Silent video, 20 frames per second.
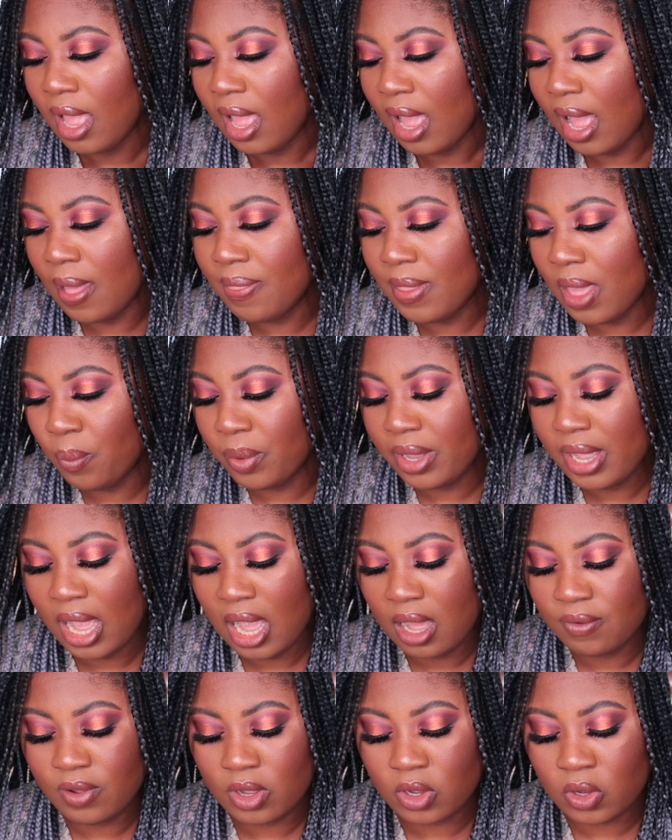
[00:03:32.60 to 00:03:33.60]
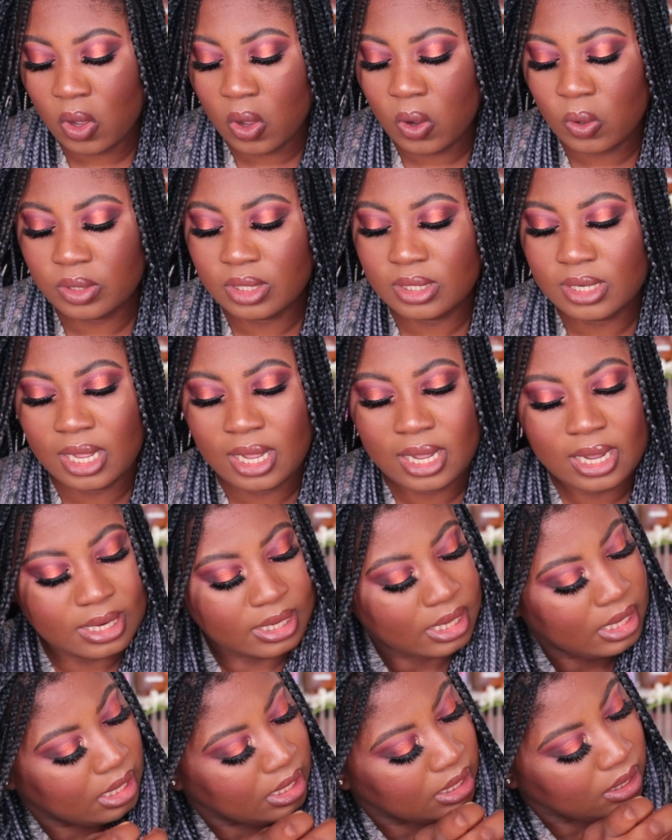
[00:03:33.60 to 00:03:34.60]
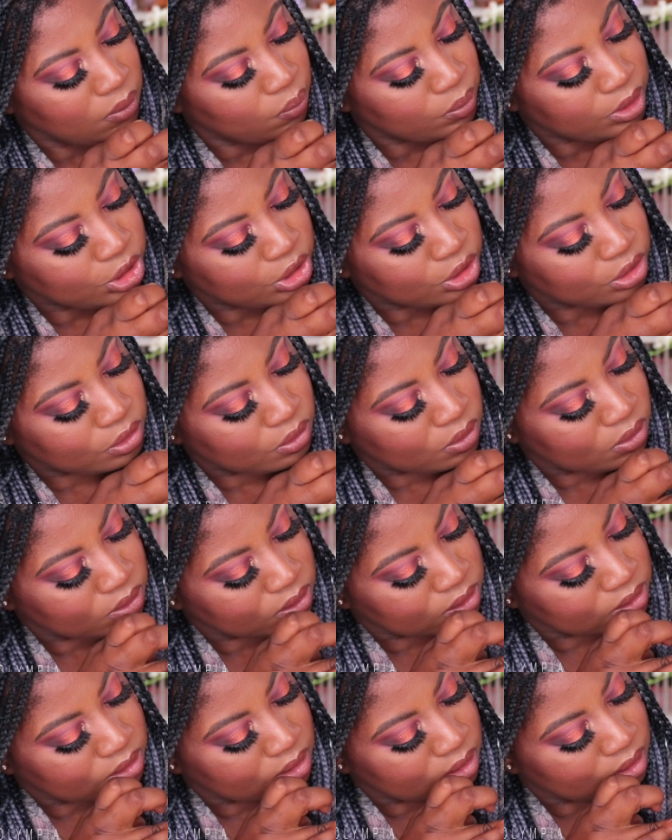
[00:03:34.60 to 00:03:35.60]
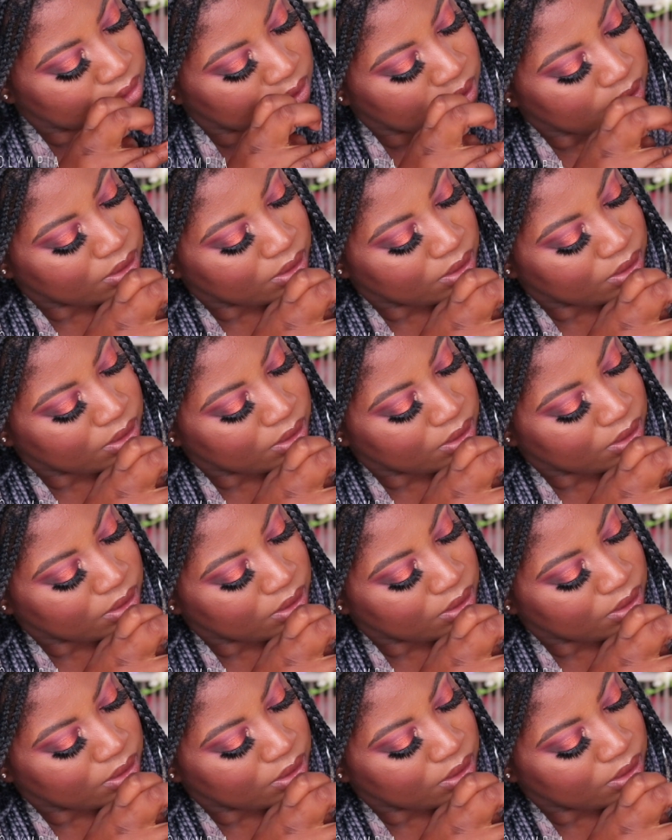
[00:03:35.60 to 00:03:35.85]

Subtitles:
And then we have Golden Honey, which is also